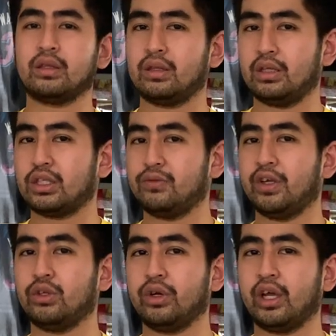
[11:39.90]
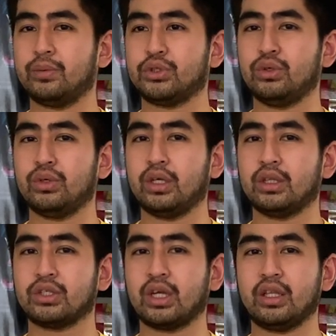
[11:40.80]
this video helps you in
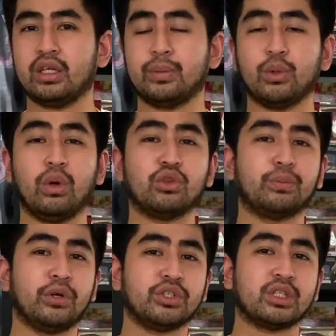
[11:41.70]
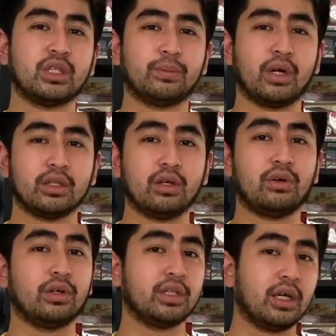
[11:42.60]
deciding if you want to purchase the product
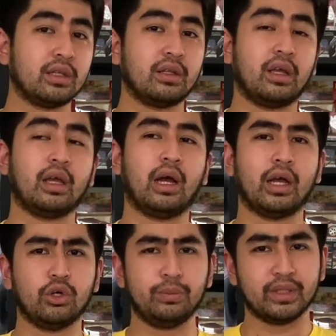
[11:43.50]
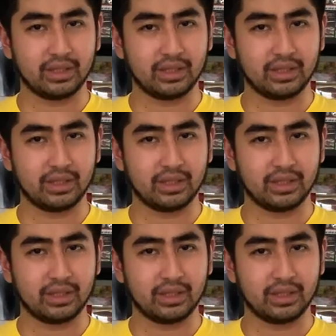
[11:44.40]
or not. I hope it